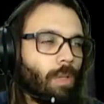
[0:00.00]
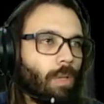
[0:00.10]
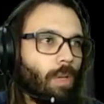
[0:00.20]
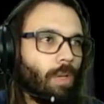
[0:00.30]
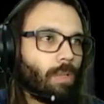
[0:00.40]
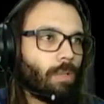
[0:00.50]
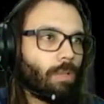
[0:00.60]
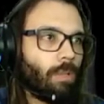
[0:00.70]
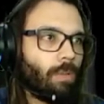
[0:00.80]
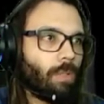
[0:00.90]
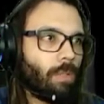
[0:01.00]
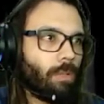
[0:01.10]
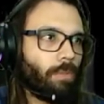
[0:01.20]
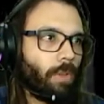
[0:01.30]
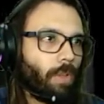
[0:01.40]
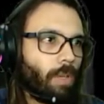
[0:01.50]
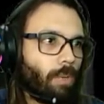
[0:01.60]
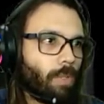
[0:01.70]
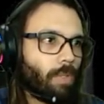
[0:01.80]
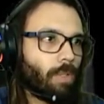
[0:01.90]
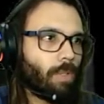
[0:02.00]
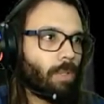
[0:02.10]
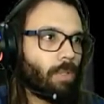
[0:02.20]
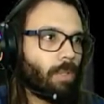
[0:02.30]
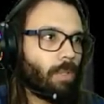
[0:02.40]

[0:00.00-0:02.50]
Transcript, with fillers: Ah, there was an event there, wasn't there?